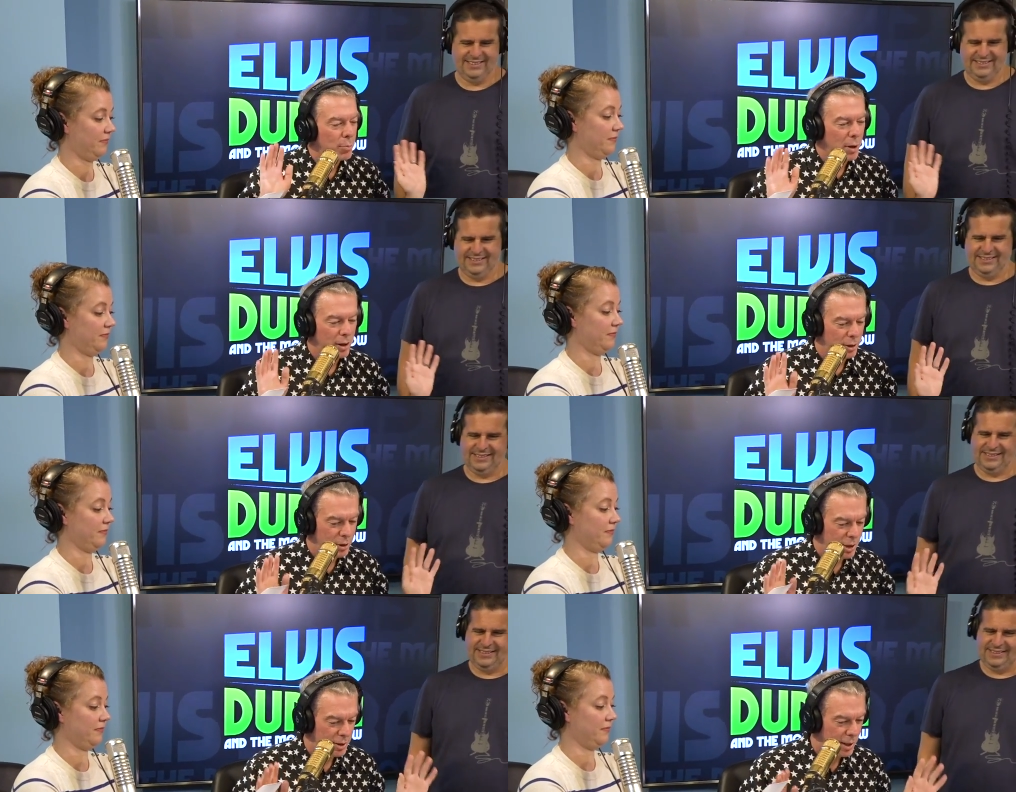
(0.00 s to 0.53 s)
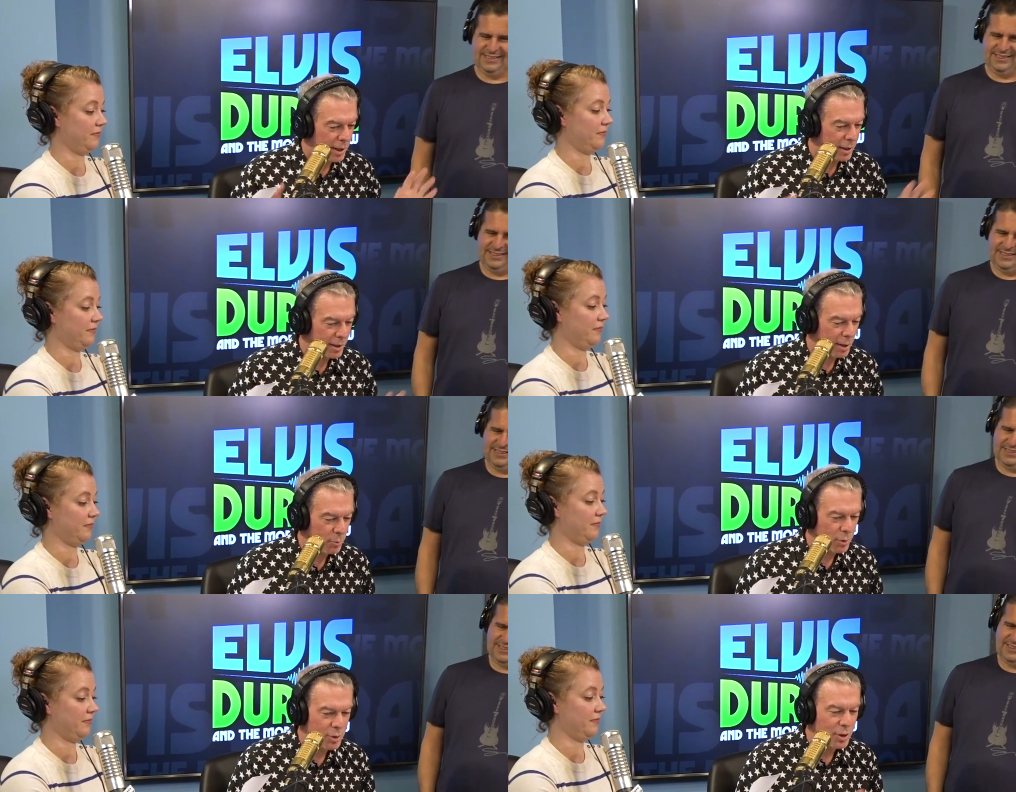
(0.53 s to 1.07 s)
Speaker 1: apologize ahead of time.
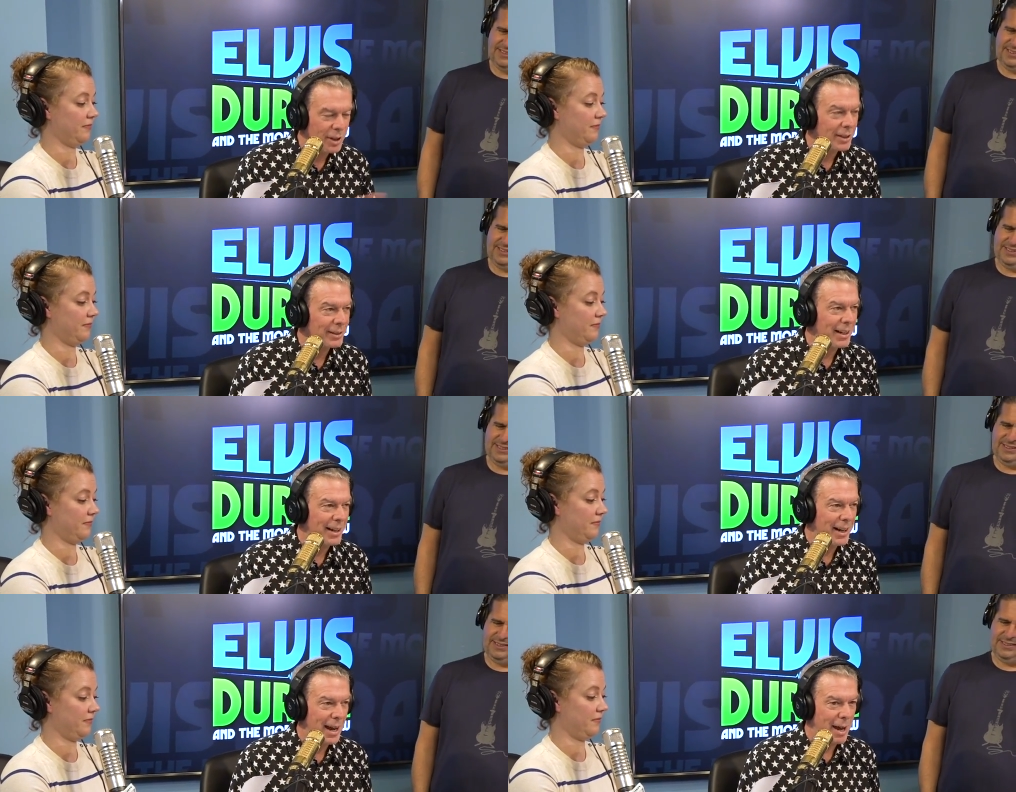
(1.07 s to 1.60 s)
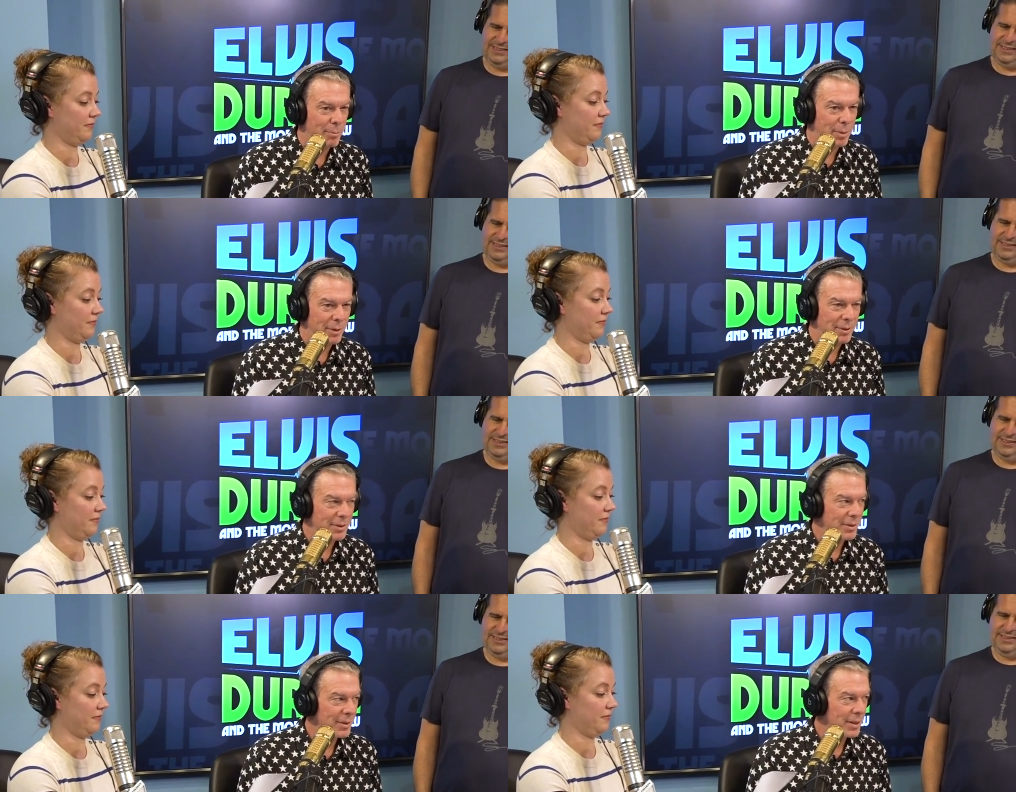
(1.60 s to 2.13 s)
We're just going to let it happen.
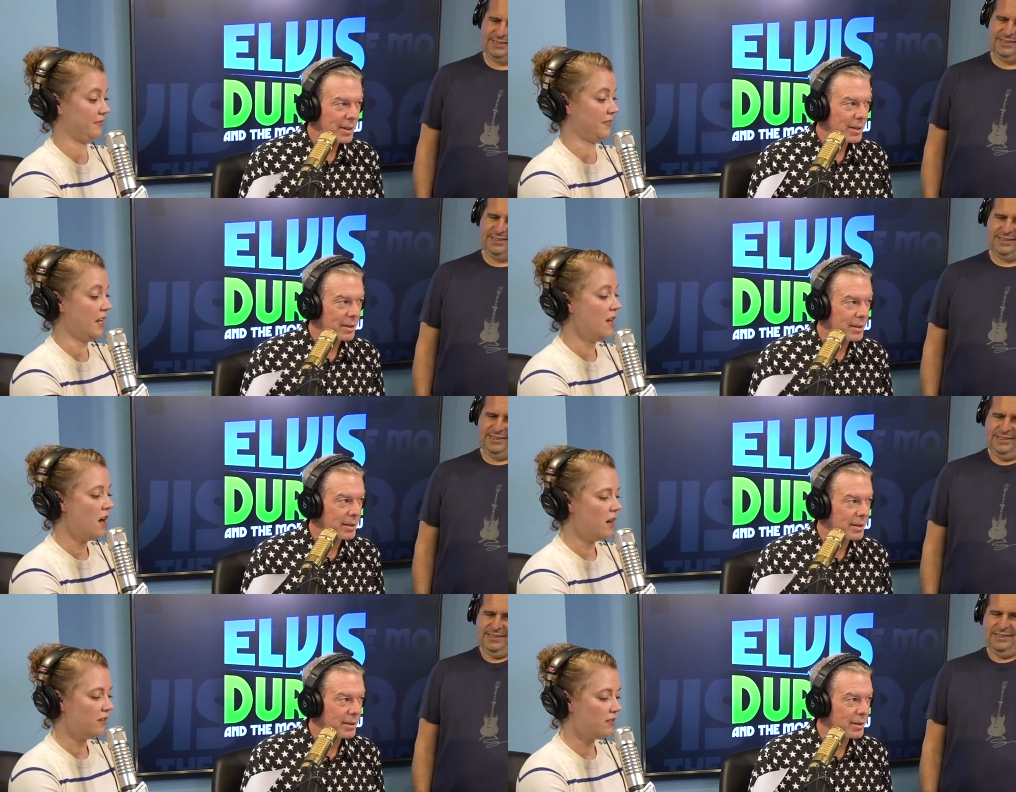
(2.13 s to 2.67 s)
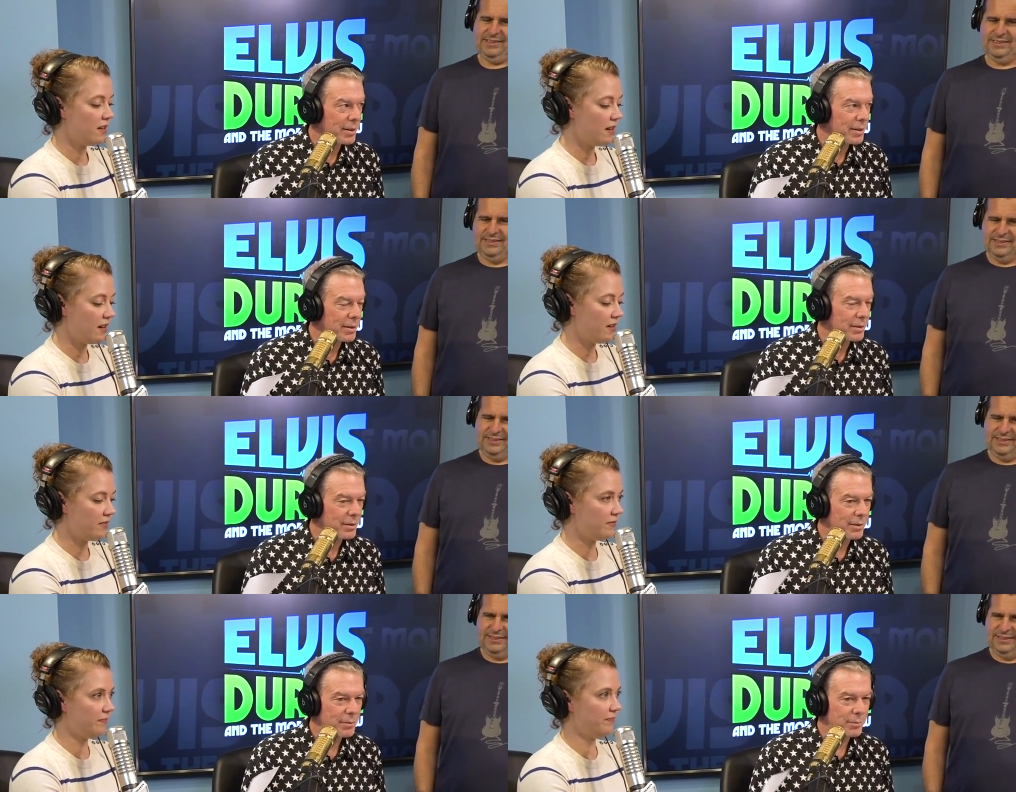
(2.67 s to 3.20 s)
You're going to warm up your
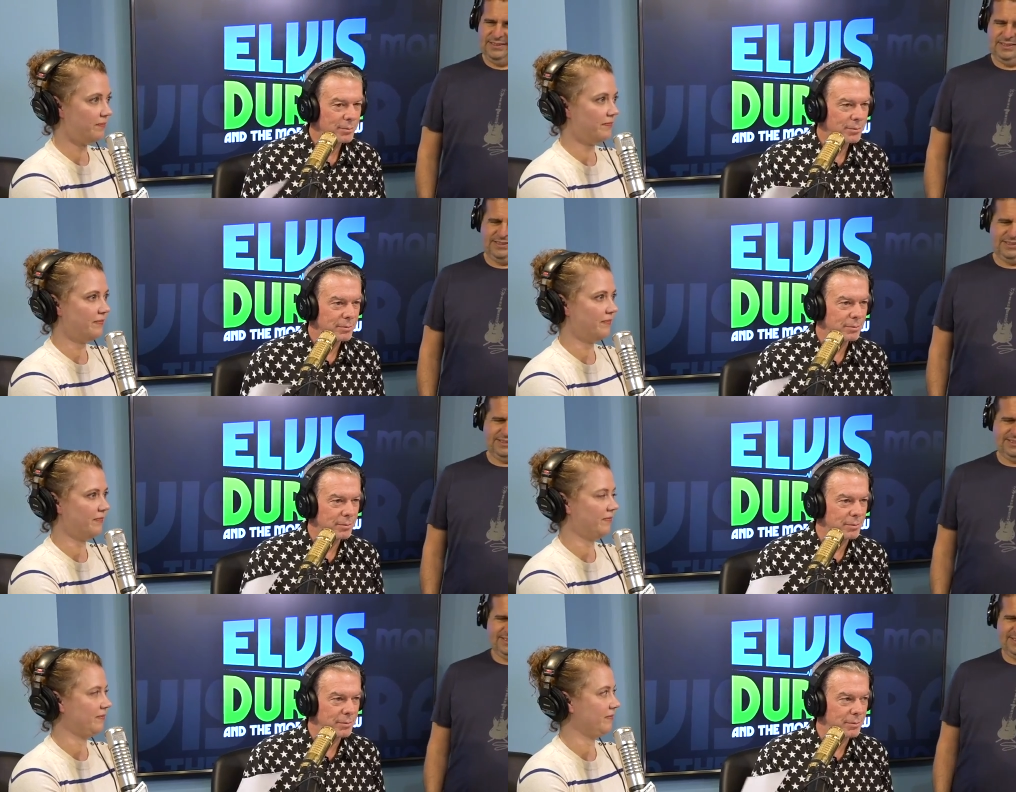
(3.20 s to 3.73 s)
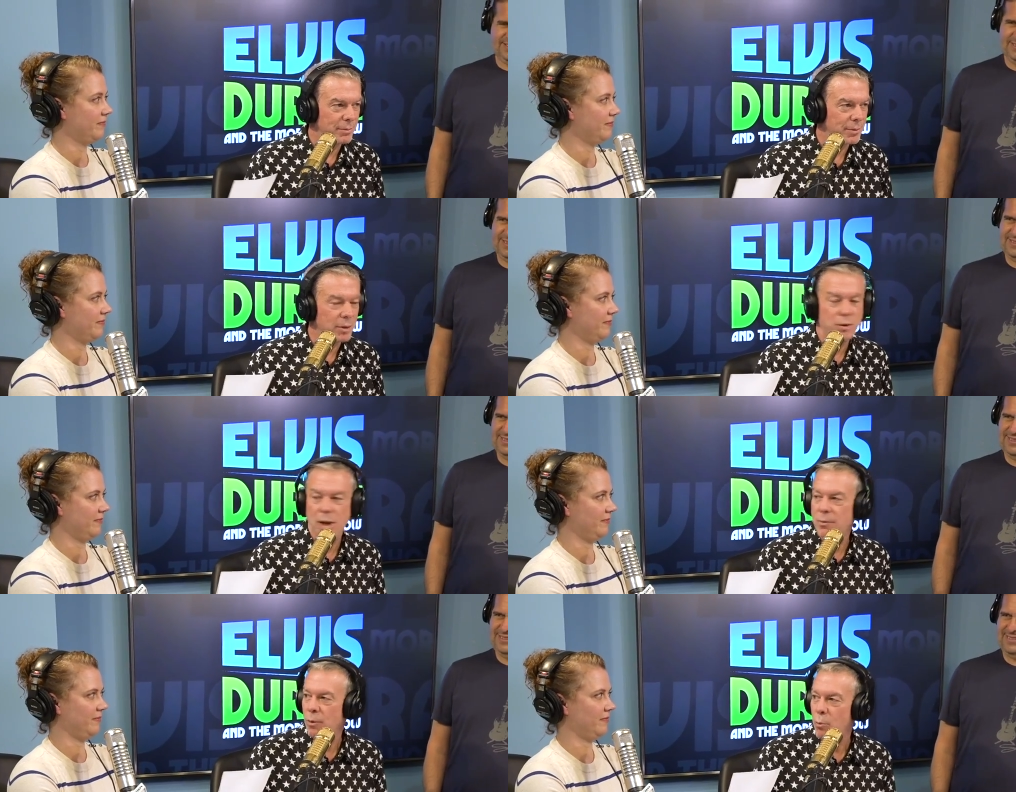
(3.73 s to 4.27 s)
voice? Do
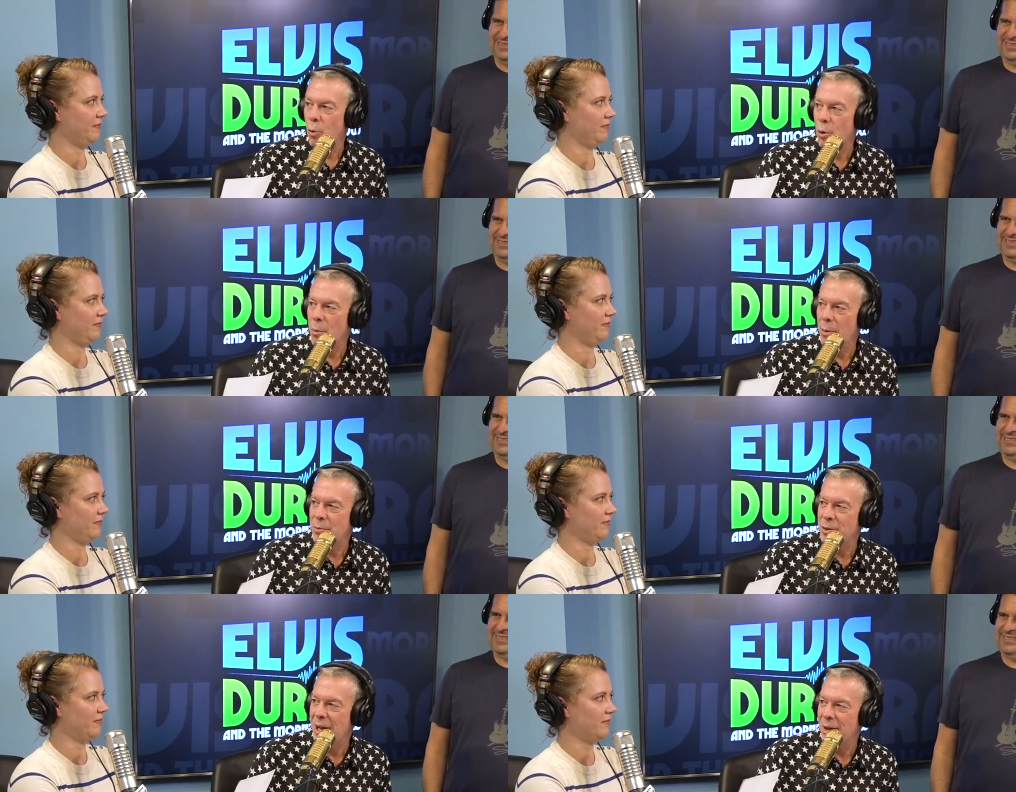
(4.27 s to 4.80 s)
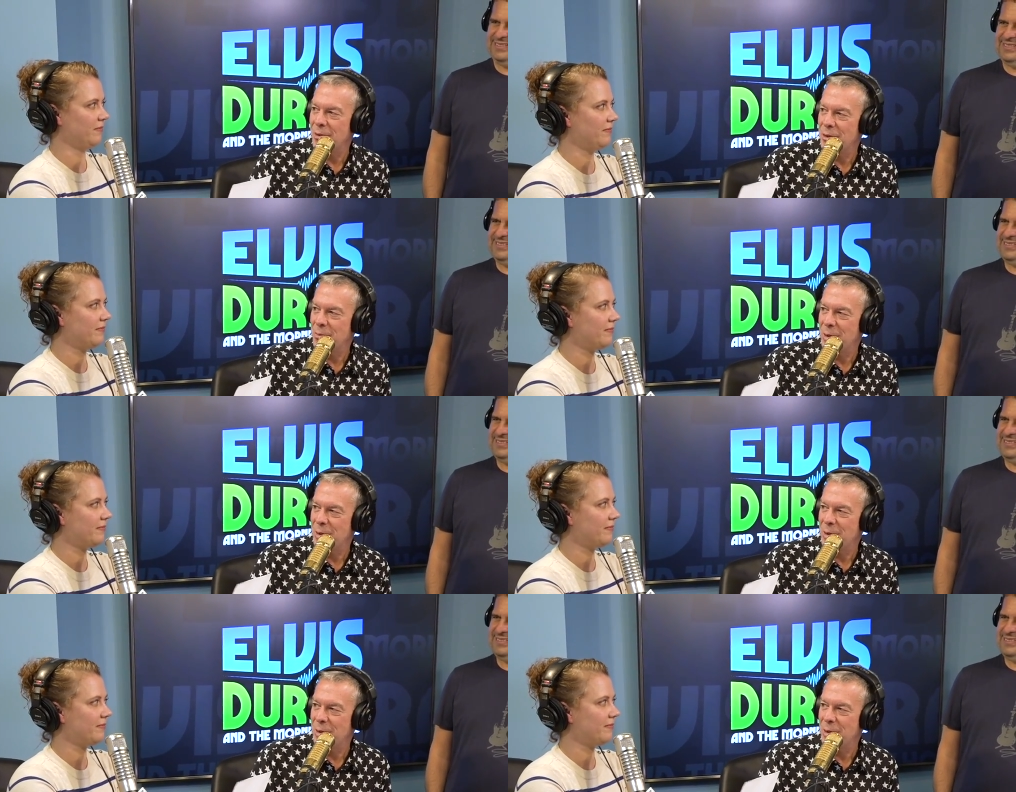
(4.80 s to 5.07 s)
you have a warm up sound